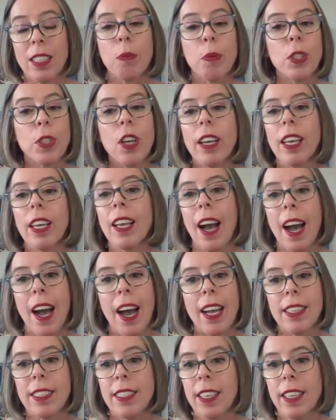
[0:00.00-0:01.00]
And we're talking
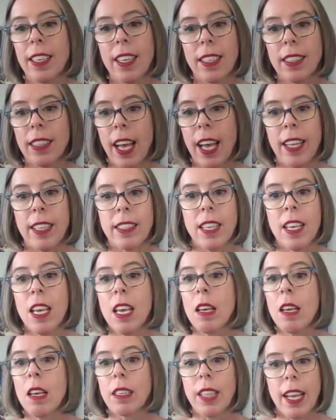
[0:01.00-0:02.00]
high ticket clients
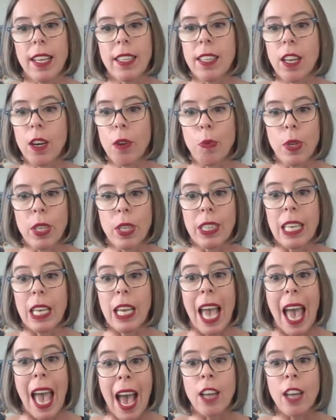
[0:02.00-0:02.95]
that are really